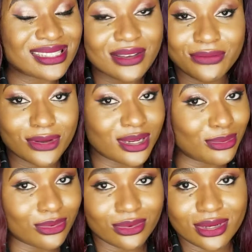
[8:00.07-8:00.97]

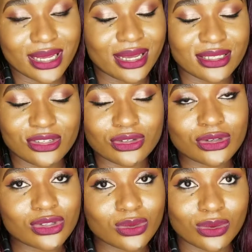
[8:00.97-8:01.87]
affordable, guys. It's
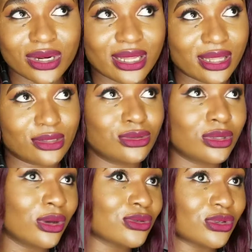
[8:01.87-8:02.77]
just
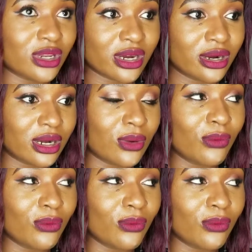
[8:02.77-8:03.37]
232,000 naira.